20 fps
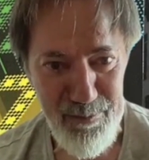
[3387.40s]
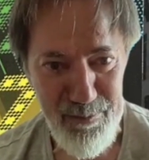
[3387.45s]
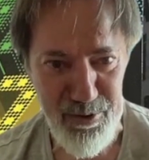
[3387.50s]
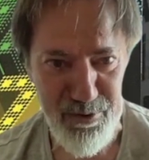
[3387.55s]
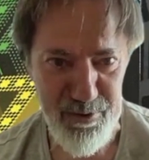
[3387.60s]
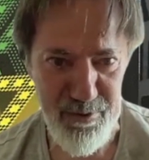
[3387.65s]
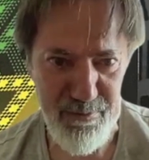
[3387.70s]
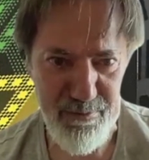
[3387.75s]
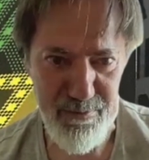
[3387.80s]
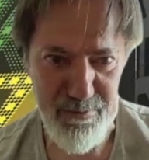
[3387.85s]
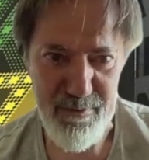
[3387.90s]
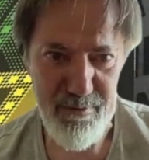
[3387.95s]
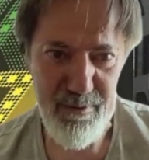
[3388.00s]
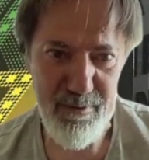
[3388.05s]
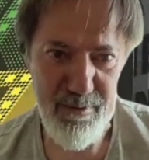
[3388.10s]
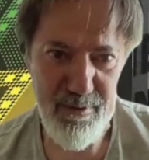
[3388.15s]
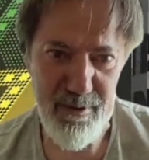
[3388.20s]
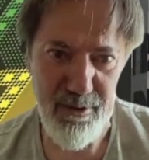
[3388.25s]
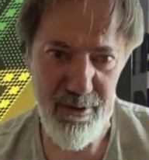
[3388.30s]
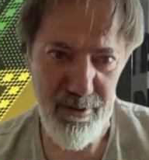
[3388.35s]
because of
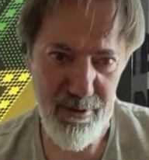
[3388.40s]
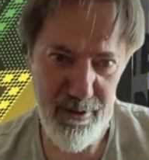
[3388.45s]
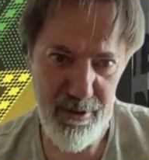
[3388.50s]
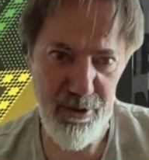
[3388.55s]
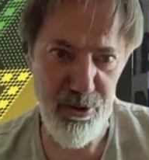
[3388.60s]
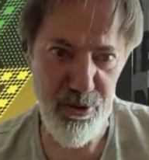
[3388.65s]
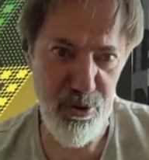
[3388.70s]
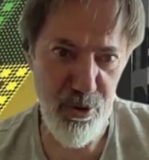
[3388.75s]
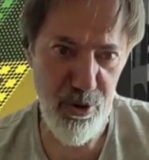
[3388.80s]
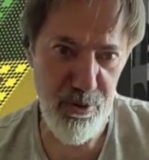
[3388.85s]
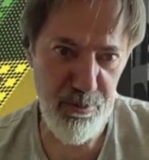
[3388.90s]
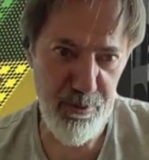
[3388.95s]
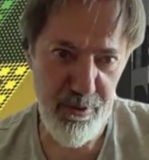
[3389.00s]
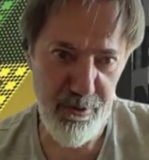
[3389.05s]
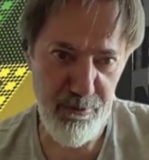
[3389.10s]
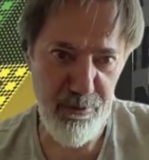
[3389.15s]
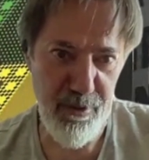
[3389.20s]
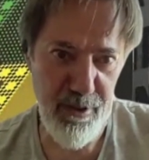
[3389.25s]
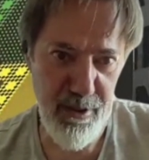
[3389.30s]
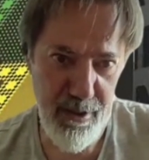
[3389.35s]
enjoyment
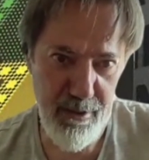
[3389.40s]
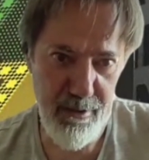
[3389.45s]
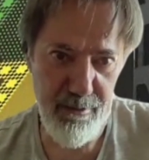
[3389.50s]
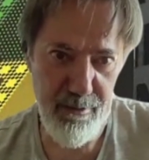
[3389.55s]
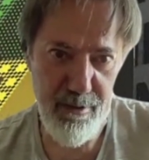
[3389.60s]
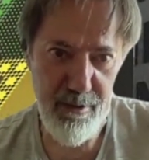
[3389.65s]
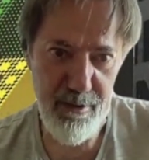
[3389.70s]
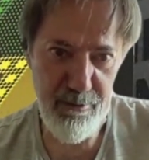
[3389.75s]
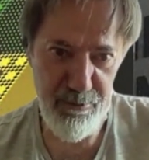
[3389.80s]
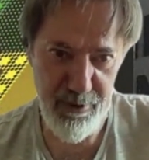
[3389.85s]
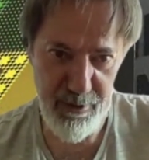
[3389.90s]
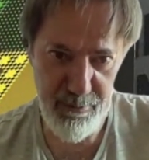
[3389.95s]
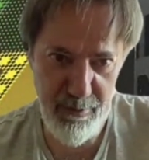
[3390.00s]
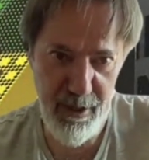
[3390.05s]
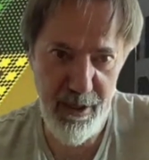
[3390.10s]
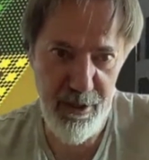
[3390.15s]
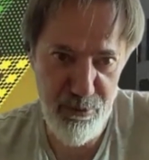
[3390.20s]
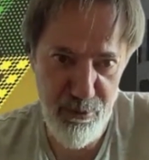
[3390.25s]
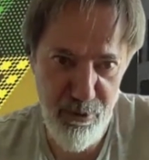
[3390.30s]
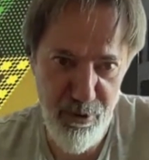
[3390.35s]
with
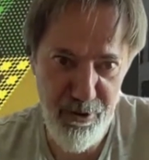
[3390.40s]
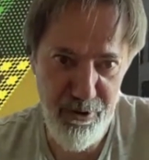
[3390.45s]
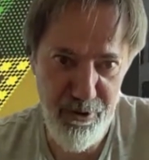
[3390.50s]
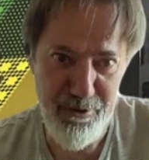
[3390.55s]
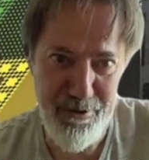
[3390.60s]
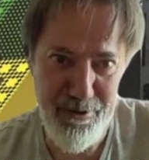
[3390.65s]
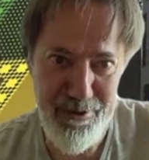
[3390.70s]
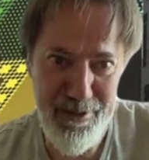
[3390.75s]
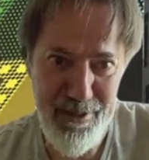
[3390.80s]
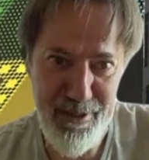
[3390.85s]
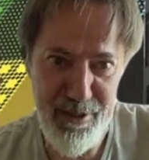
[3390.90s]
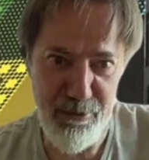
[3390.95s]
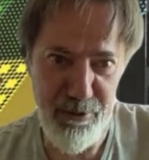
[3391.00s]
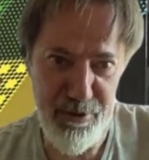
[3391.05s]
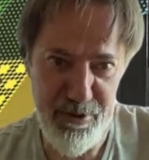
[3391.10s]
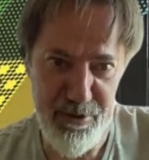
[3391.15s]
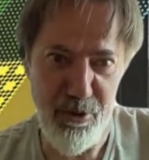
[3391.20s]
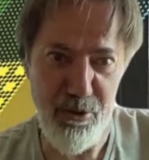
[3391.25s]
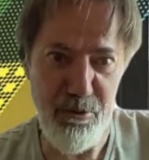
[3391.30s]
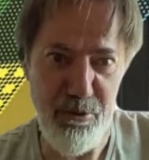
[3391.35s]
my work. I
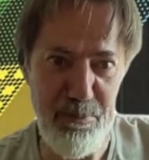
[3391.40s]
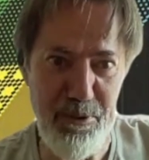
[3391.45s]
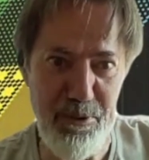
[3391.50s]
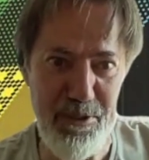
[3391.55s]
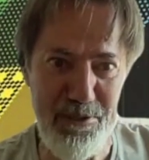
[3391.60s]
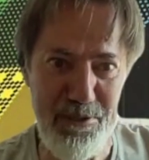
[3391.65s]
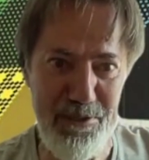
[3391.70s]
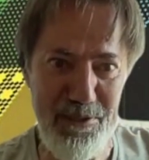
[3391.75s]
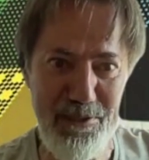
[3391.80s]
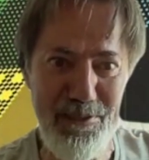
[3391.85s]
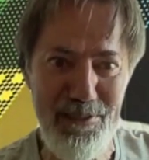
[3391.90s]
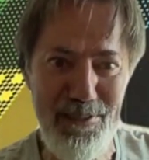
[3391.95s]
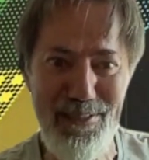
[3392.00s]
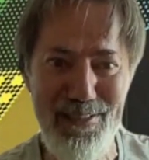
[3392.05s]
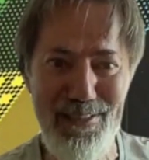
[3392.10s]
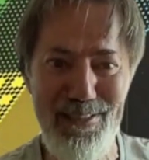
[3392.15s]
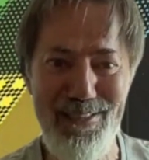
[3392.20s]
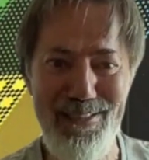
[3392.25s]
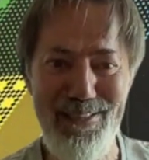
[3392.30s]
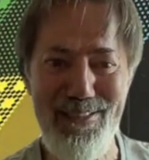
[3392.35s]
was so busy,
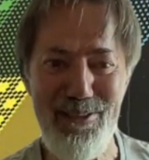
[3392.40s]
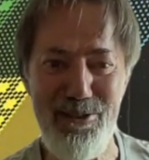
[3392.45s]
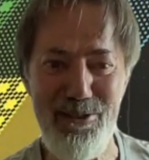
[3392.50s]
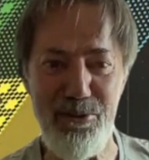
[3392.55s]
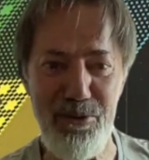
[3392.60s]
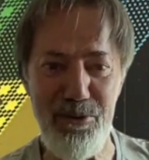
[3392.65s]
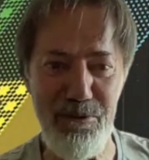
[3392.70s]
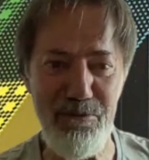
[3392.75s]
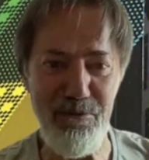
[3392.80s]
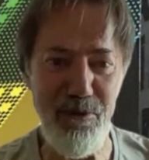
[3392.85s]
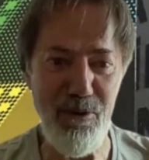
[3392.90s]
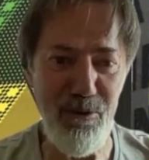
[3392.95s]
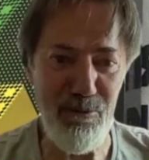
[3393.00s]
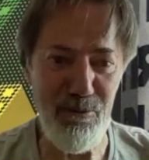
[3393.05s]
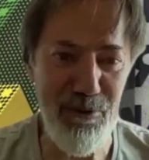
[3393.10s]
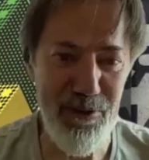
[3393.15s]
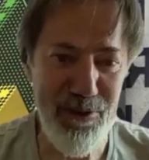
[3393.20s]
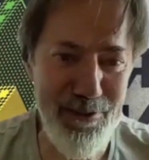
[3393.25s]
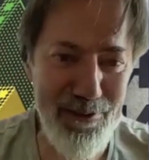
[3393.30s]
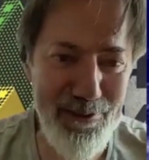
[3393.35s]
so involved
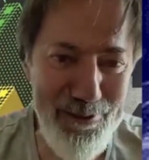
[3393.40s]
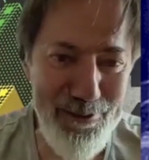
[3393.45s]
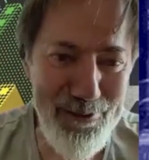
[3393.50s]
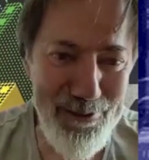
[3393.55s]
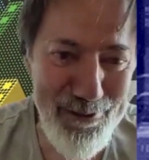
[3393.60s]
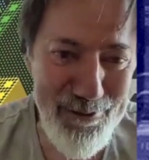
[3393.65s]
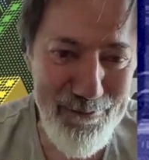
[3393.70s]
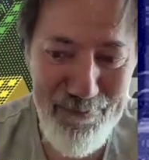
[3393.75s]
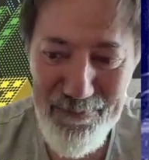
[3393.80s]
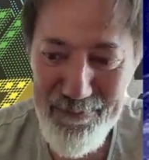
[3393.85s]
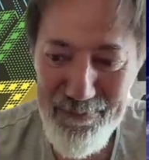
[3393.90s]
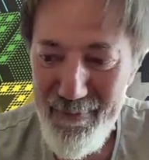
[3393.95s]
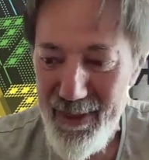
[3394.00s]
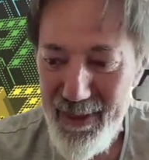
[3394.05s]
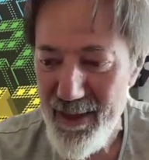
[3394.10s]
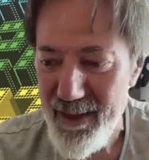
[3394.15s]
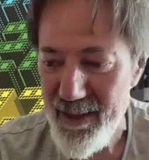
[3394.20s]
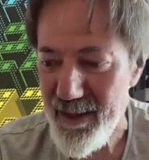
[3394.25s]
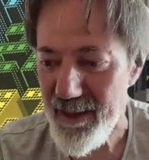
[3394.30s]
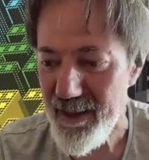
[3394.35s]
with it.
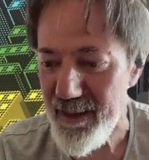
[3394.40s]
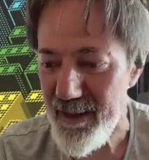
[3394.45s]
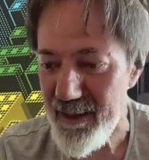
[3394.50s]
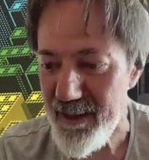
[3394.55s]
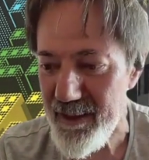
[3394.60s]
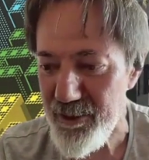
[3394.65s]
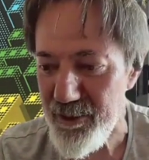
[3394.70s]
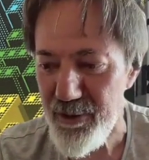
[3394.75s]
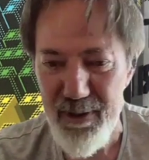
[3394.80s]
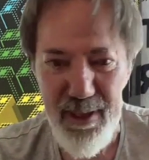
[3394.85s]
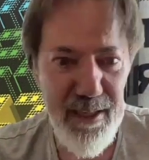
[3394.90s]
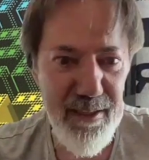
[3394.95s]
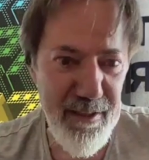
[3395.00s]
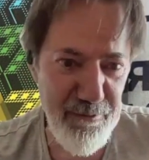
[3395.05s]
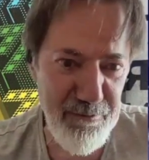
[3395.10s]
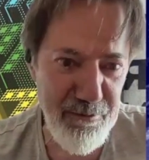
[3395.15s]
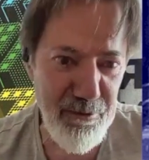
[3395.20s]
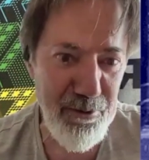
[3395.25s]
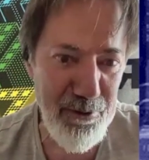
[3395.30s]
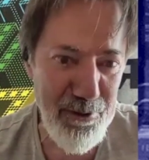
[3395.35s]
You take
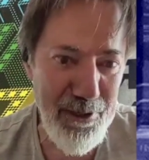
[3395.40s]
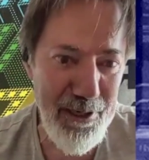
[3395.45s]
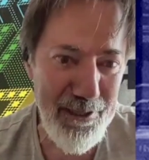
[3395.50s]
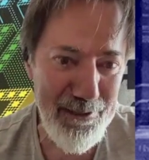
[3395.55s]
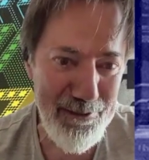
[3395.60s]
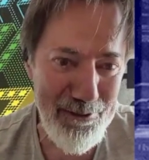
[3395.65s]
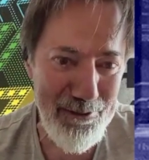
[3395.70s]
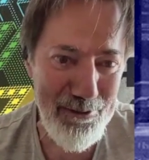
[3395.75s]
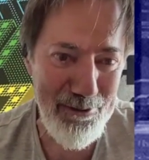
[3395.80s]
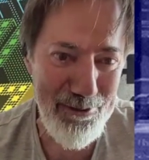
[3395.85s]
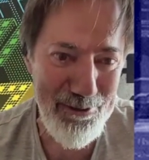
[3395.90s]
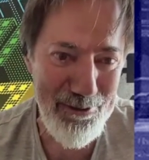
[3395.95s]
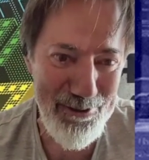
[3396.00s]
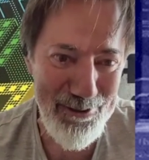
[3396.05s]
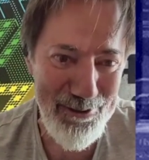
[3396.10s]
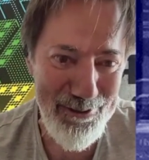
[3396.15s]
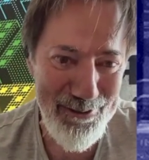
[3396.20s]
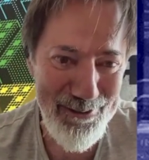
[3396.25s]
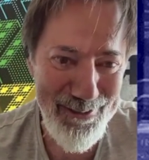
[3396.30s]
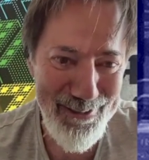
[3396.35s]
it for granted, don't you?